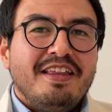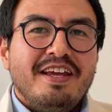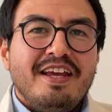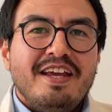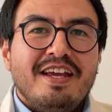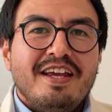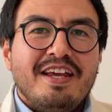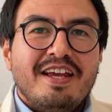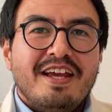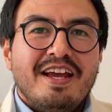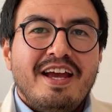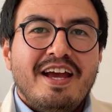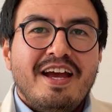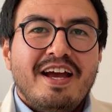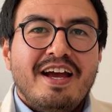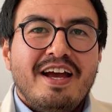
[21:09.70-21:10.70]

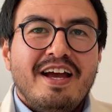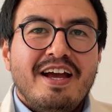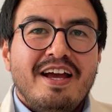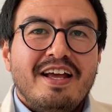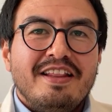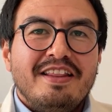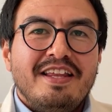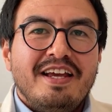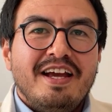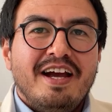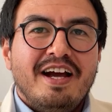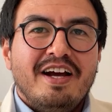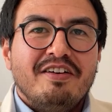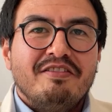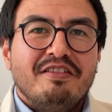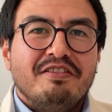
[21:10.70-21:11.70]
they
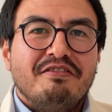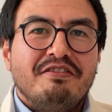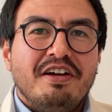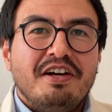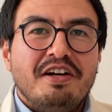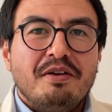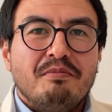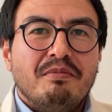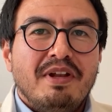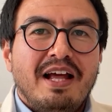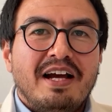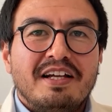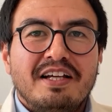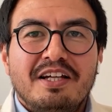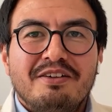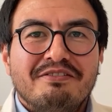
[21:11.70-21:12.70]
have a very
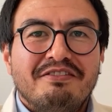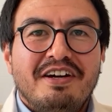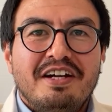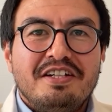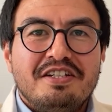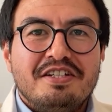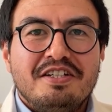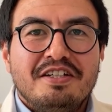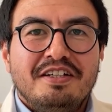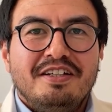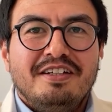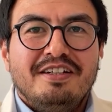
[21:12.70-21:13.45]
black and white